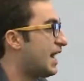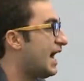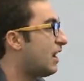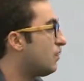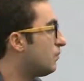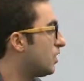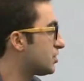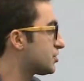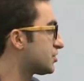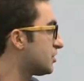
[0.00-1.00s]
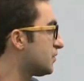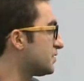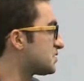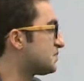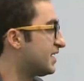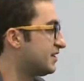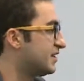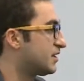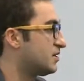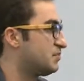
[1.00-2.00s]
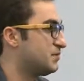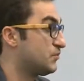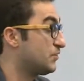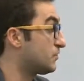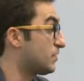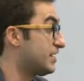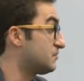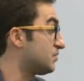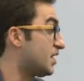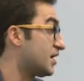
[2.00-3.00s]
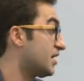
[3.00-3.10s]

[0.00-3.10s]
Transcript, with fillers: how much are we spending on people that are writing blog